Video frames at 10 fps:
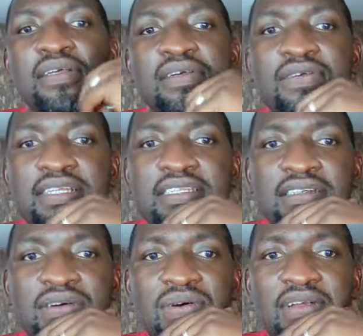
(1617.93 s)
Great.
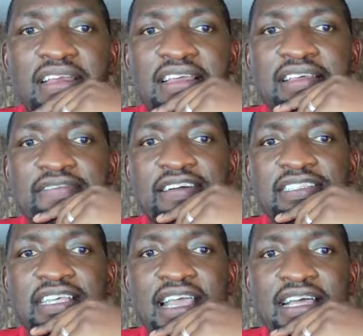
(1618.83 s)
Already, first
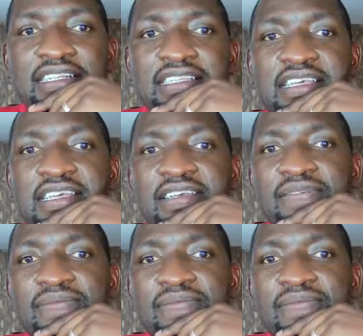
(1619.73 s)
thing I can see